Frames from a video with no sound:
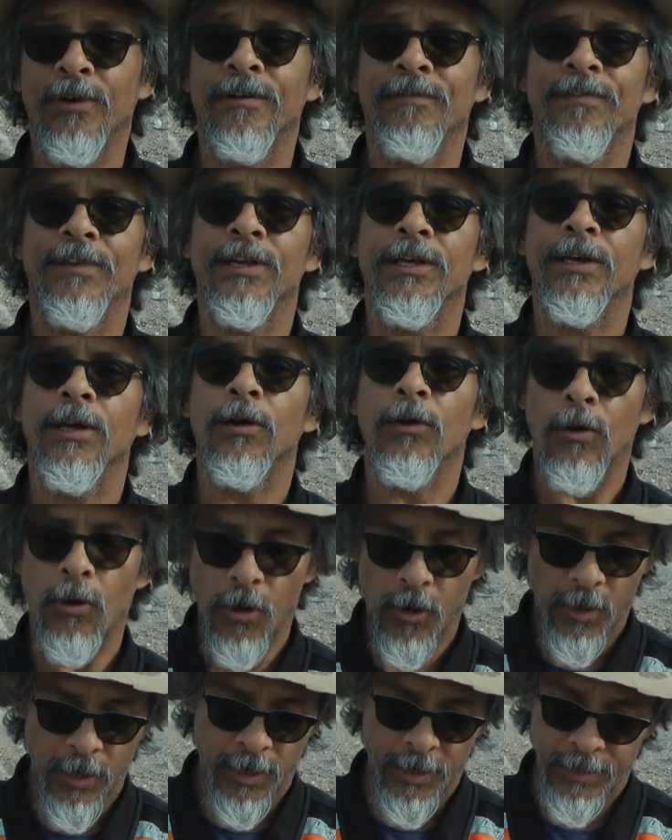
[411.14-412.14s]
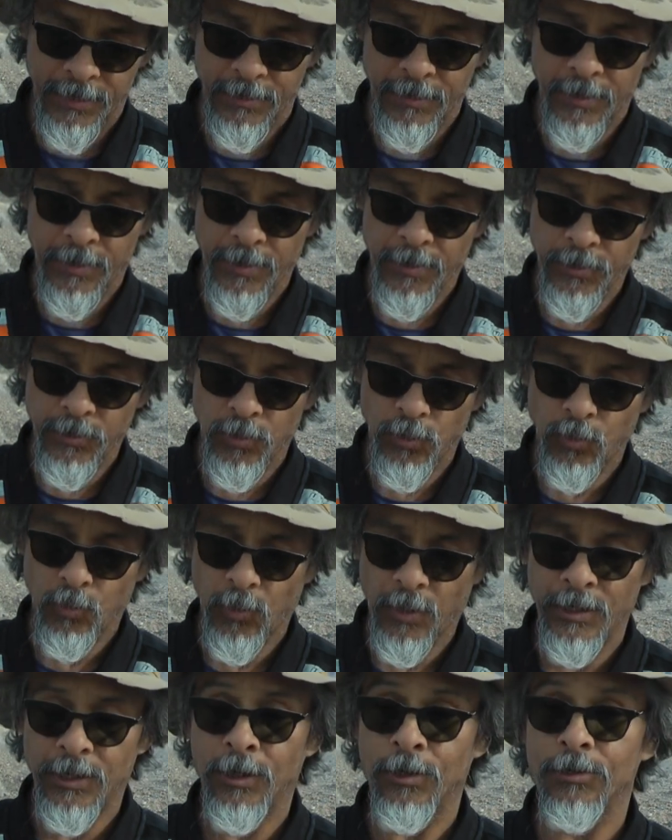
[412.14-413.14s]
a video on the
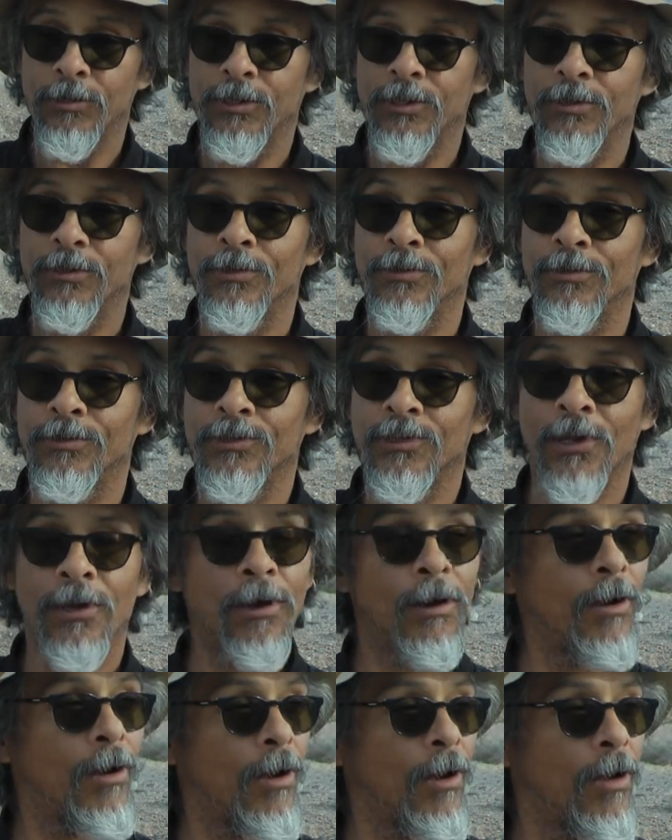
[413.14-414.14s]
102, so